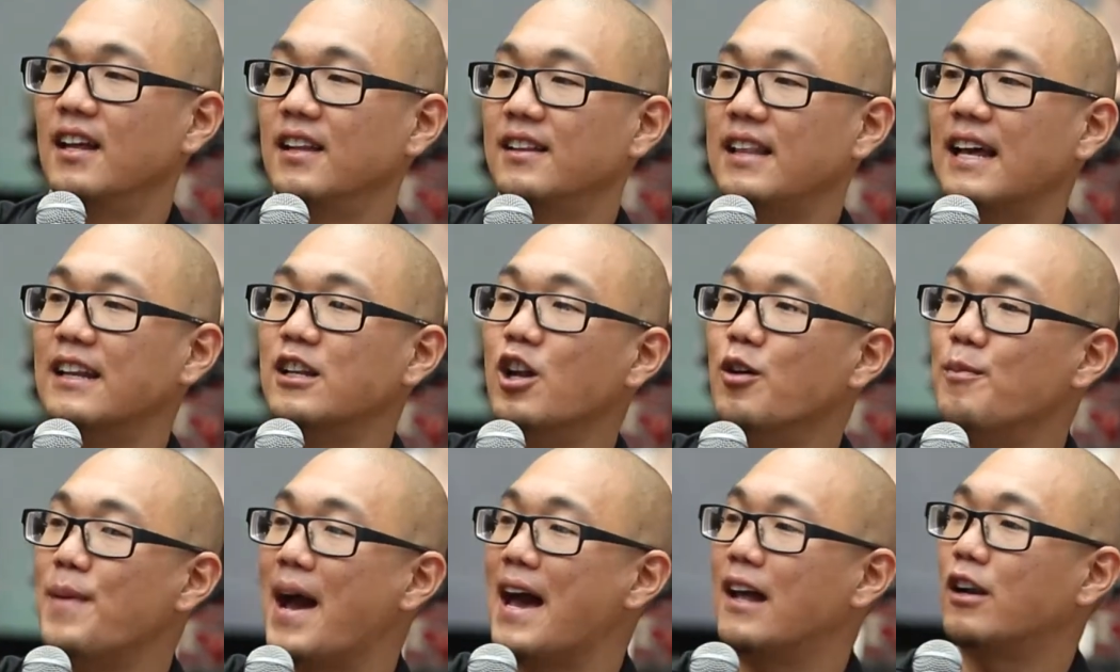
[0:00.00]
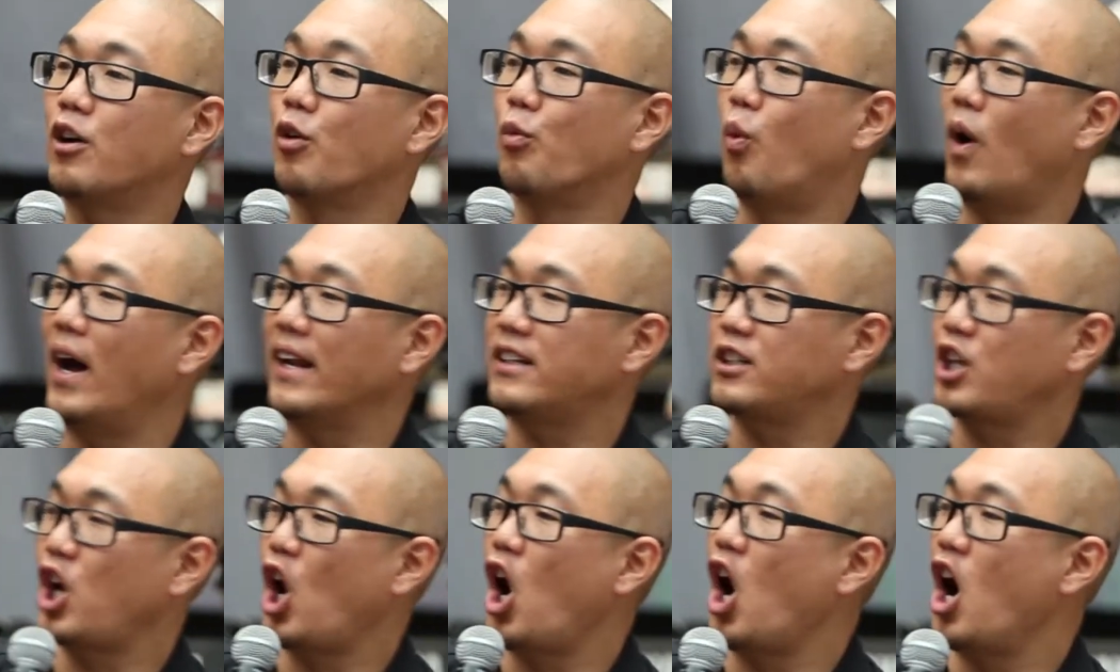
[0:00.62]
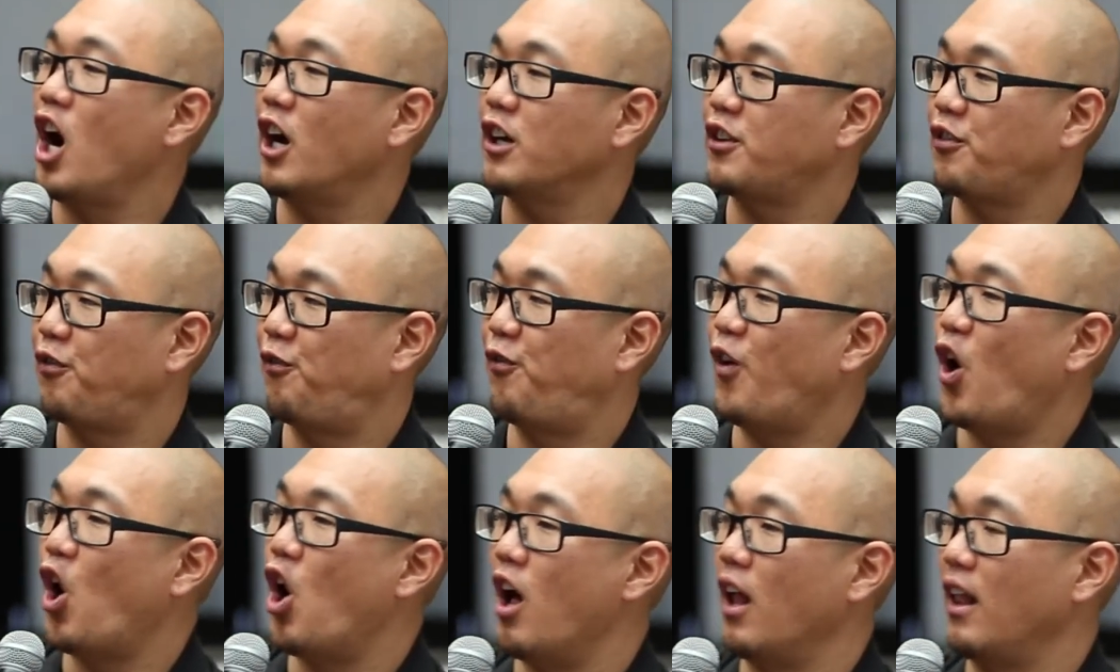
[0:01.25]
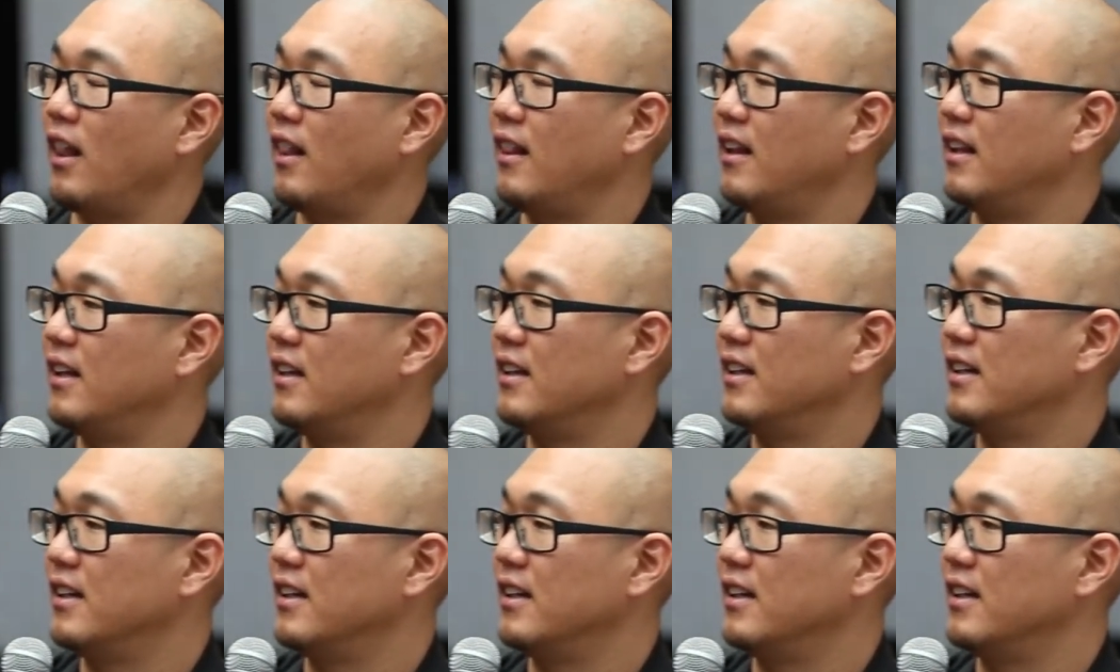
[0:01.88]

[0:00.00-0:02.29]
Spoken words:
that no matter what cards fall,